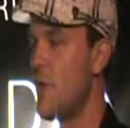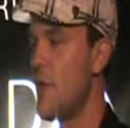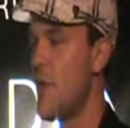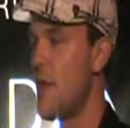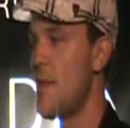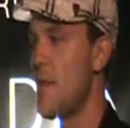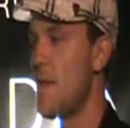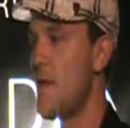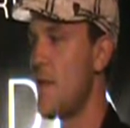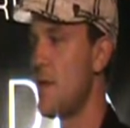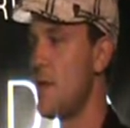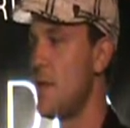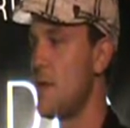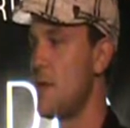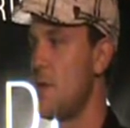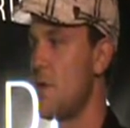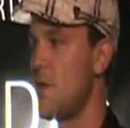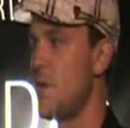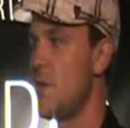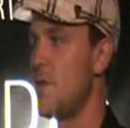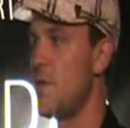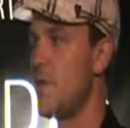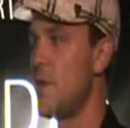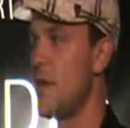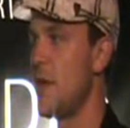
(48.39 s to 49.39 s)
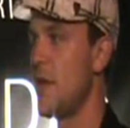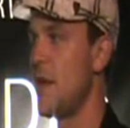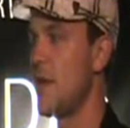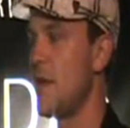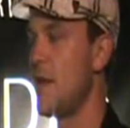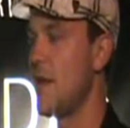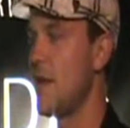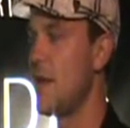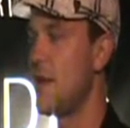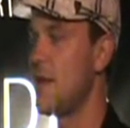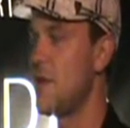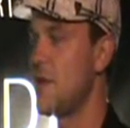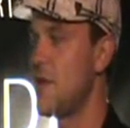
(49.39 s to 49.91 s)
rather than sort of thinking
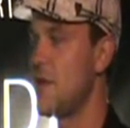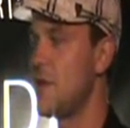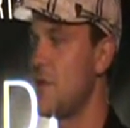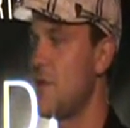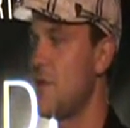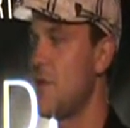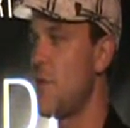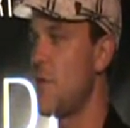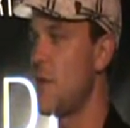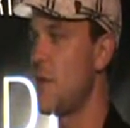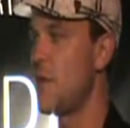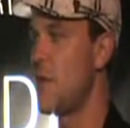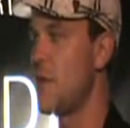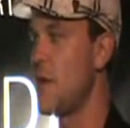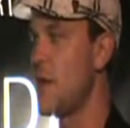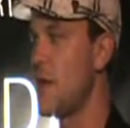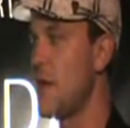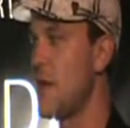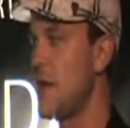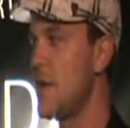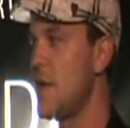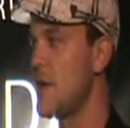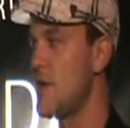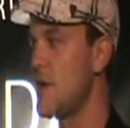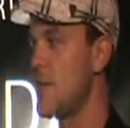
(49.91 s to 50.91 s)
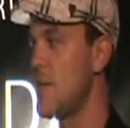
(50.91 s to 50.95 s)
that it's just for green,